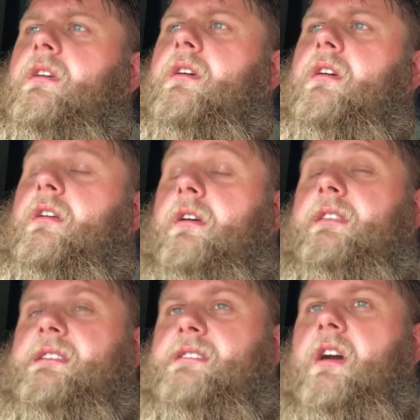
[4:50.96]
and
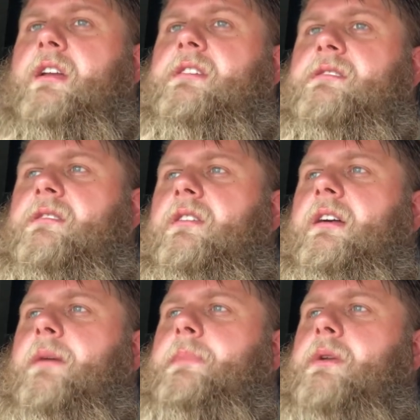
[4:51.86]
this is going into
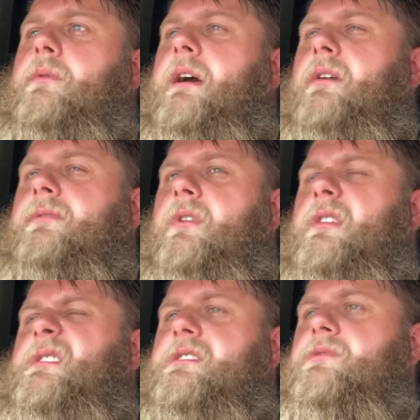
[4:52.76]
like a mental health kind
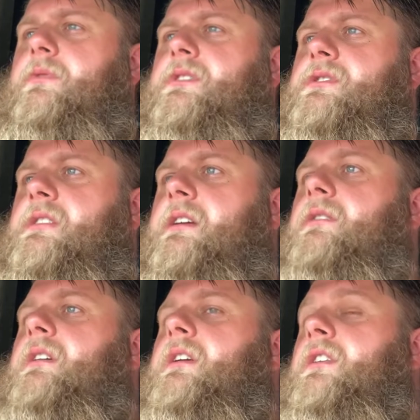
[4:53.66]
of situation
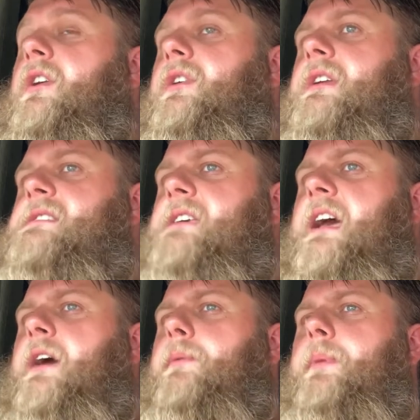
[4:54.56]
now, and I know I need to get
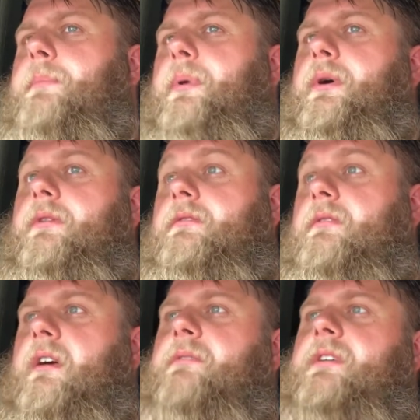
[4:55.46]
help, but
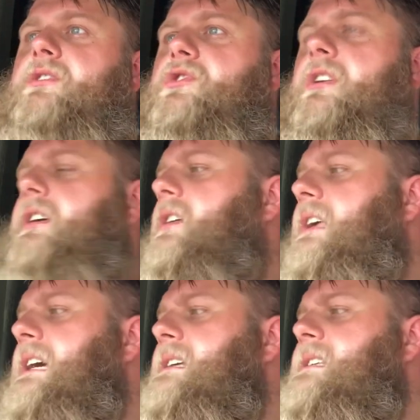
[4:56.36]
eventually, I
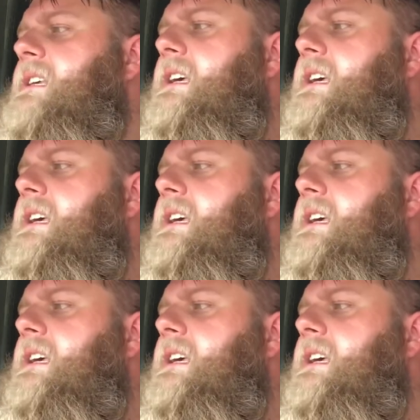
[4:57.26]
guess.